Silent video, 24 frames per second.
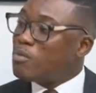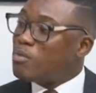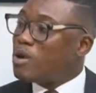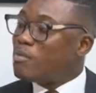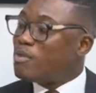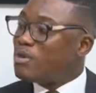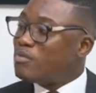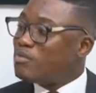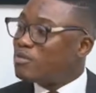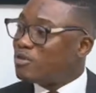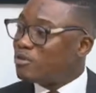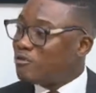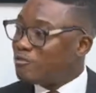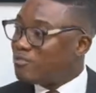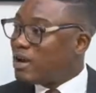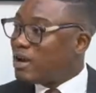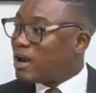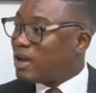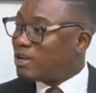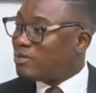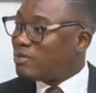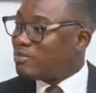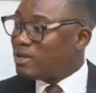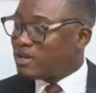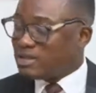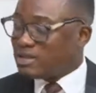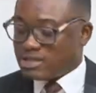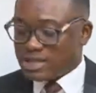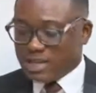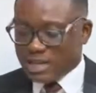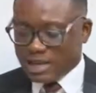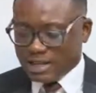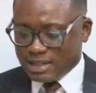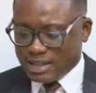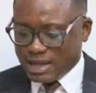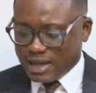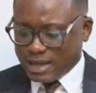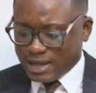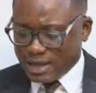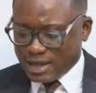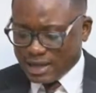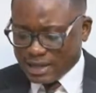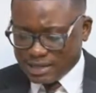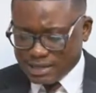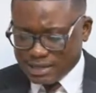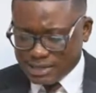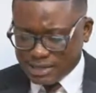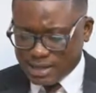Member of Parliament, that
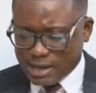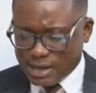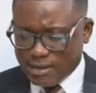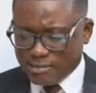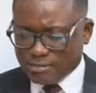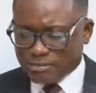is